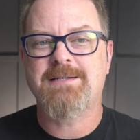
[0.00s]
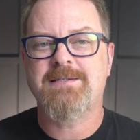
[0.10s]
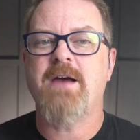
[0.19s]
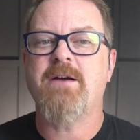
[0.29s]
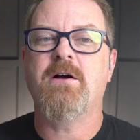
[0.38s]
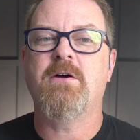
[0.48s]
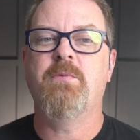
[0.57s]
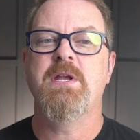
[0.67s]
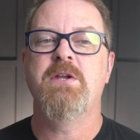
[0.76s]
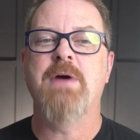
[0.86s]
At
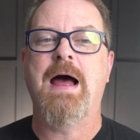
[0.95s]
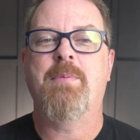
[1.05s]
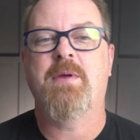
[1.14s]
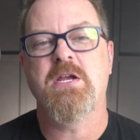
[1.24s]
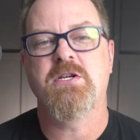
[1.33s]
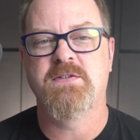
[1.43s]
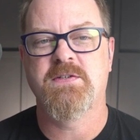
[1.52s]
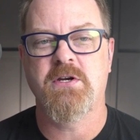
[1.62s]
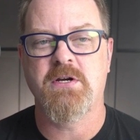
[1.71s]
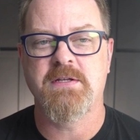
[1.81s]
StackHawk, we do application
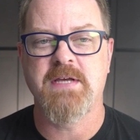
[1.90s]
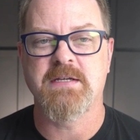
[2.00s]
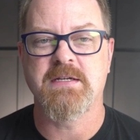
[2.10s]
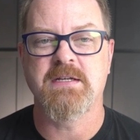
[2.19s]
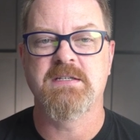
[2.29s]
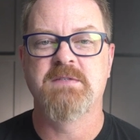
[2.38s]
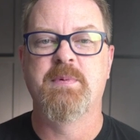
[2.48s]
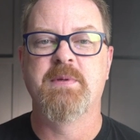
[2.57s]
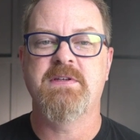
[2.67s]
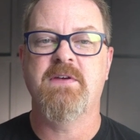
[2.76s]
security testing,
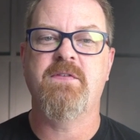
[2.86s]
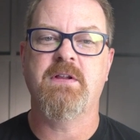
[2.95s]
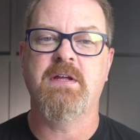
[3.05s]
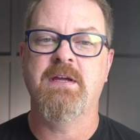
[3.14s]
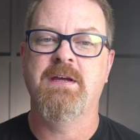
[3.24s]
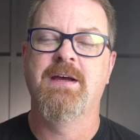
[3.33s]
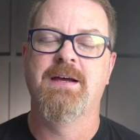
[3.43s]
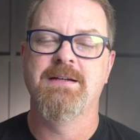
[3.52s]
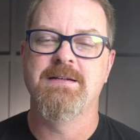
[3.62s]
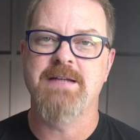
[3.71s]
specifically
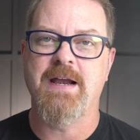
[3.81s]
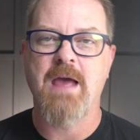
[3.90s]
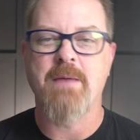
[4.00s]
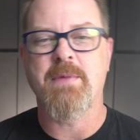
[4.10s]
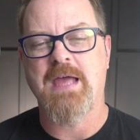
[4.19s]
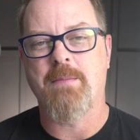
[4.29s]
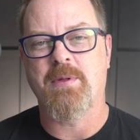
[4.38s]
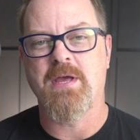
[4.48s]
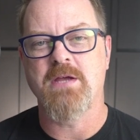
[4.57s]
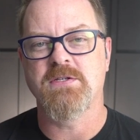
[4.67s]
dynamic
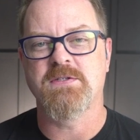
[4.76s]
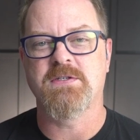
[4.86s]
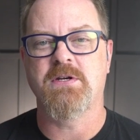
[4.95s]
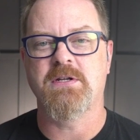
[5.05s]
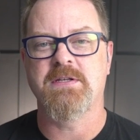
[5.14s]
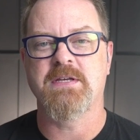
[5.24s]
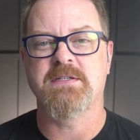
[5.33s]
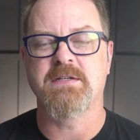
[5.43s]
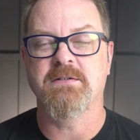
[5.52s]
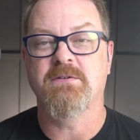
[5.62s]
application security
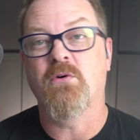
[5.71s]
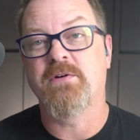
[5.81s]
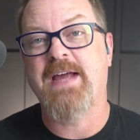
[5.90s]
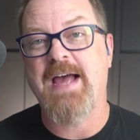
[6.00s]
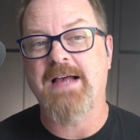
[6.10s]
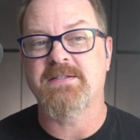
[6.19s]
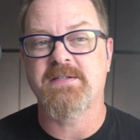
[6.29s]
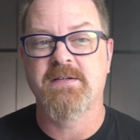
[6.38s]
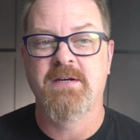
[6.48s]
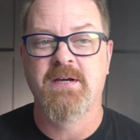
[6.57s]
testing, or
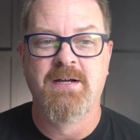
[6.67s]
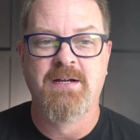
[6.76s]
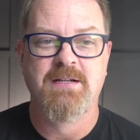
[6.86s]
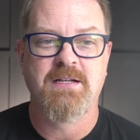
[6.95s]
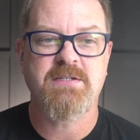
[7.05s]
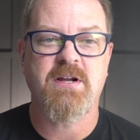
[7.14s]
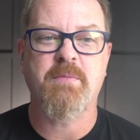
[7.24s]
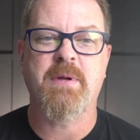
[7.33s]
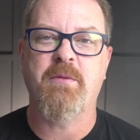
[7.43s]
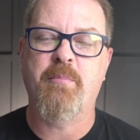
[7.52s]
DAST. Let's
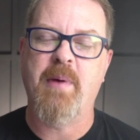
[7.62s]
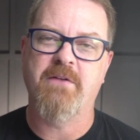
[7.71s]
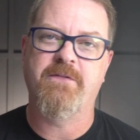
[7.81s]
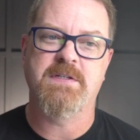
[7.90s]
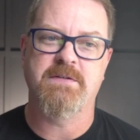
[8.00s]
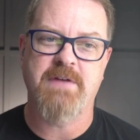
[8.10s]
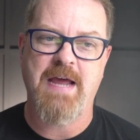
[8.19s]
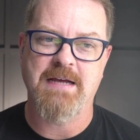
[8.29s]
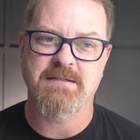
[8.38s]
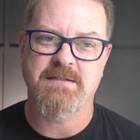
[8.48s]
talk about the benefits of
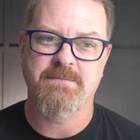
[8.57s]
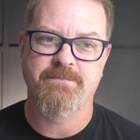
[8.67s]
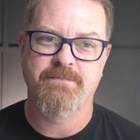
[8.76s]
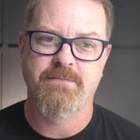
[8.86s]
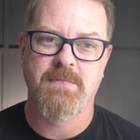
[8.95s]
DAST.